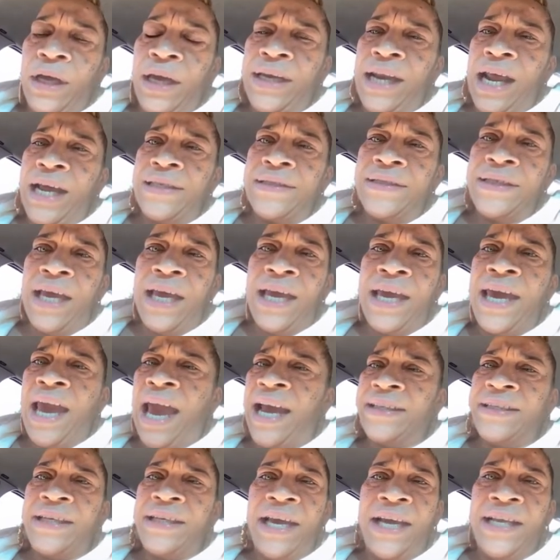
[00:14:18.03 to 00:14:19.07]
And I said, hey,
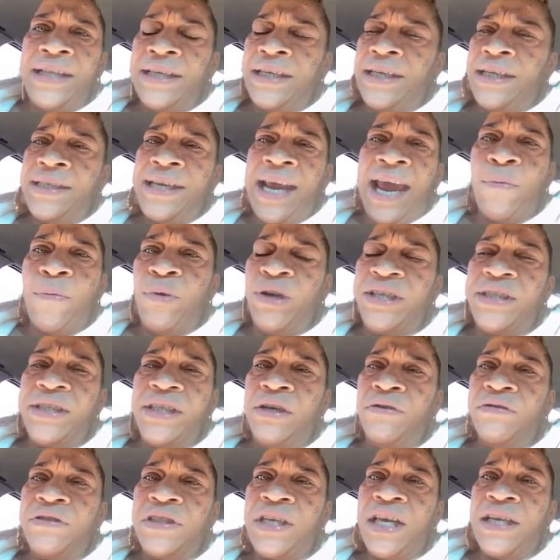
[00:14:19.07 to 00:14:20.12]
at the end of the day, we
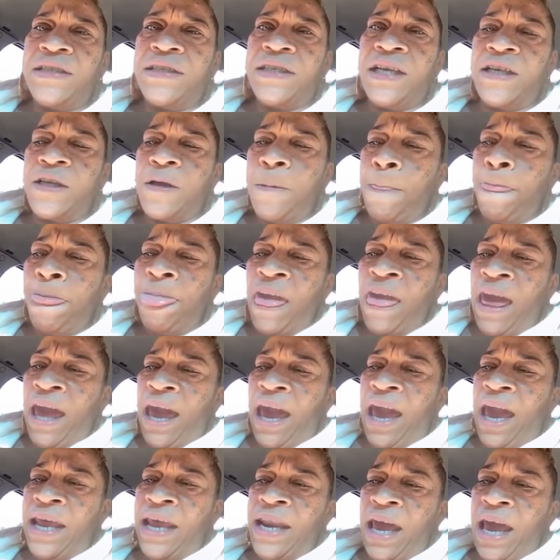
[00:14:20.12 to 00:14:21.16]
still sisters.
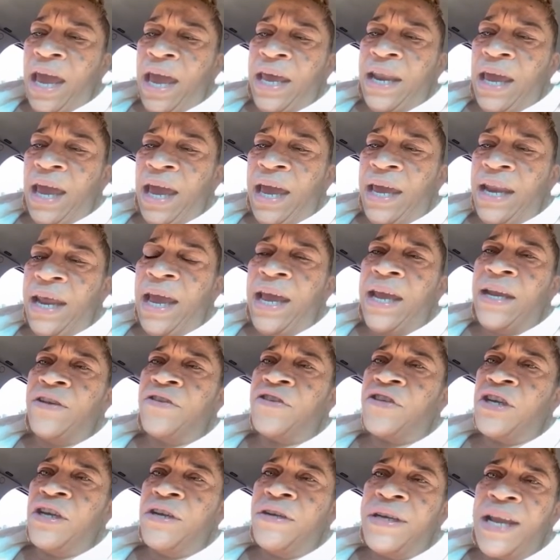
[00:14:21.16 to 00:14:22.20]
And
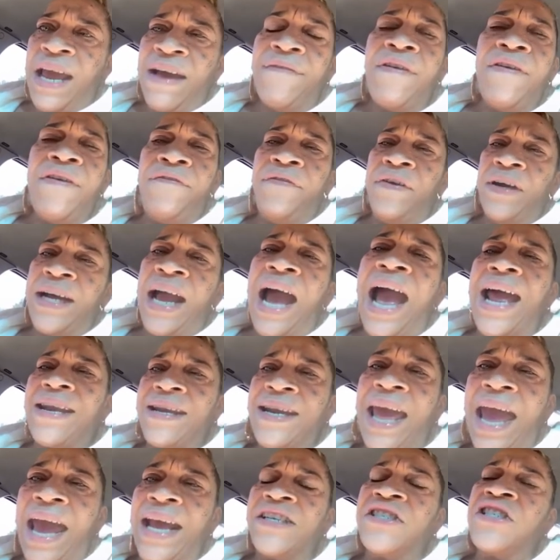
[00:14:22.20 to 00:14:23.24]
she never
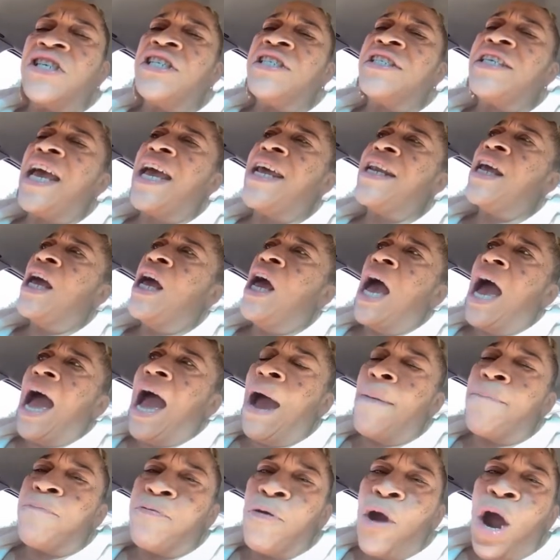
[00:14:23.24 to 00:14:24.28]
forgotten that. She said,
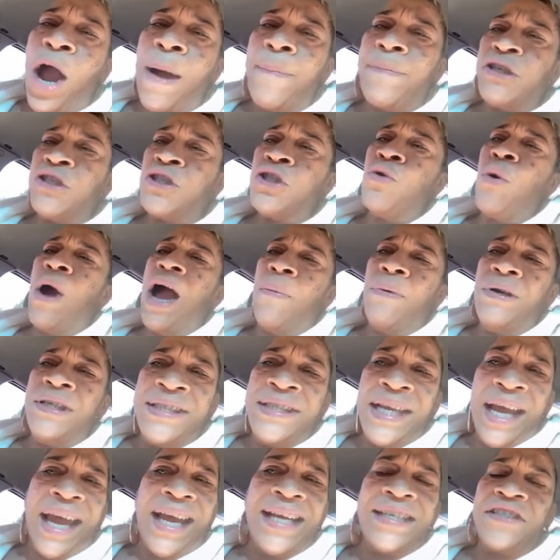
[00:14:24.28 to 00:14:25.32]
I promise you I
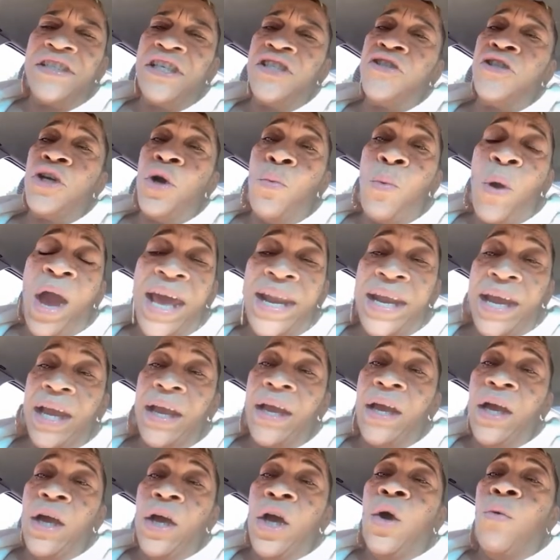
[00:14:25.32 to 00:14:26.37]
would dance at your
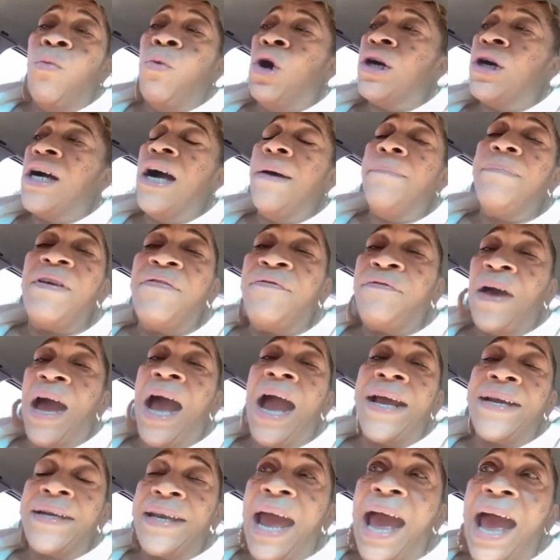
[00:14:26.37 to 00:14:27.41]
wedding. Well, come to
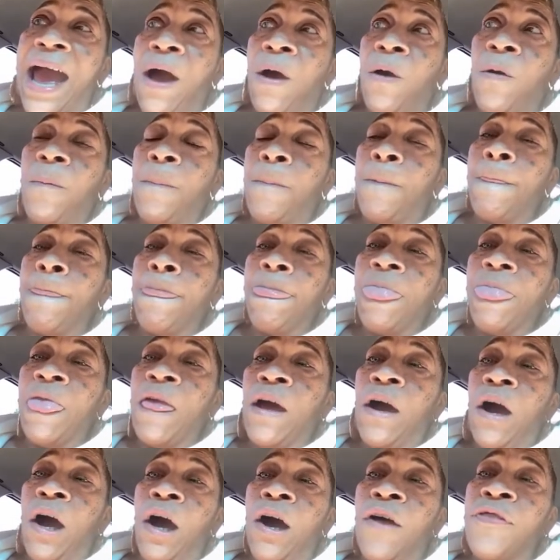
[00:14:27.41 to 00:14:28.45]
find out,
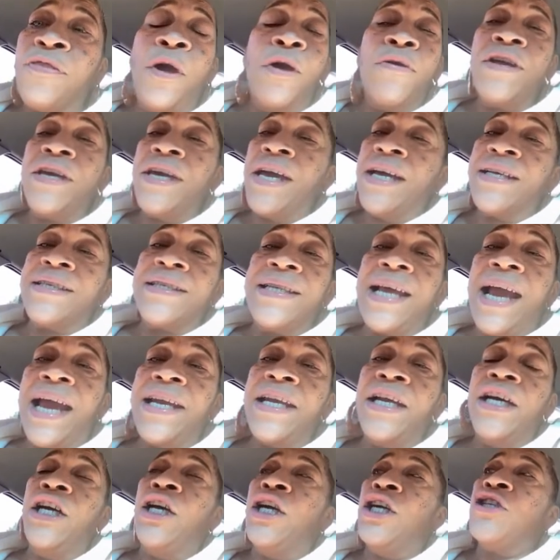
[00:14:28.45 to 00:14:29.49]
30 years
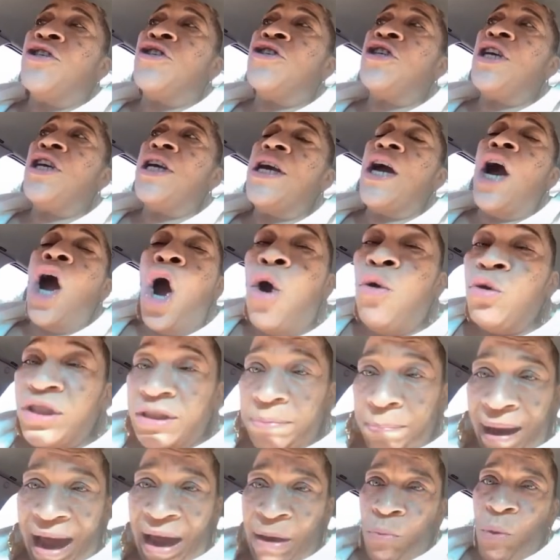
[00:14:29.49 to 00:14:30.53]
later, she
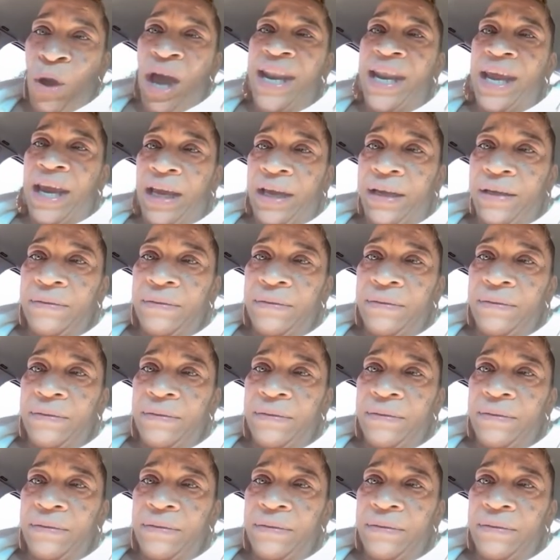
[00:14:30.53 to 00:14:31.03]
hosts my wedding.